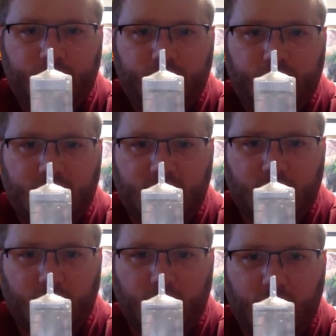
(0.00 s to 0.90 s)
So
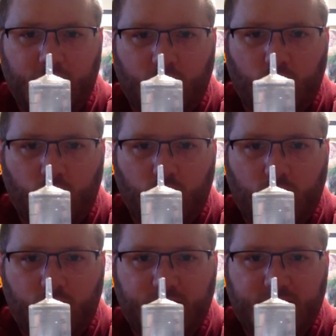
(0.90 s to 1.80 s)
in our
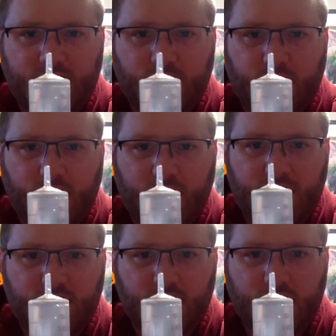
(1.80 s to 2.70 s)
warmest
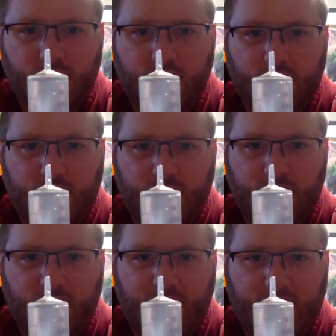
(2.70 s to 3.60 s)
location, in the
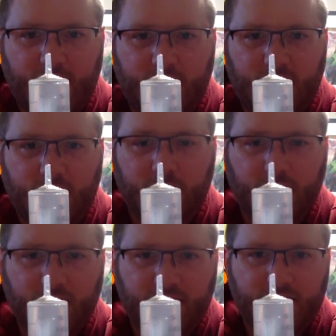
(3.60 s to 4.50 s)
cabinet
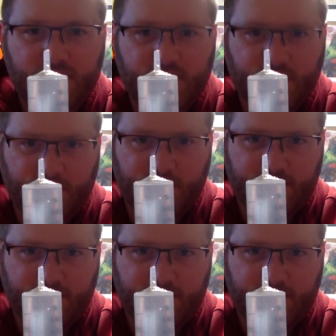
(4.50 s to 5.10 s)
above the stove,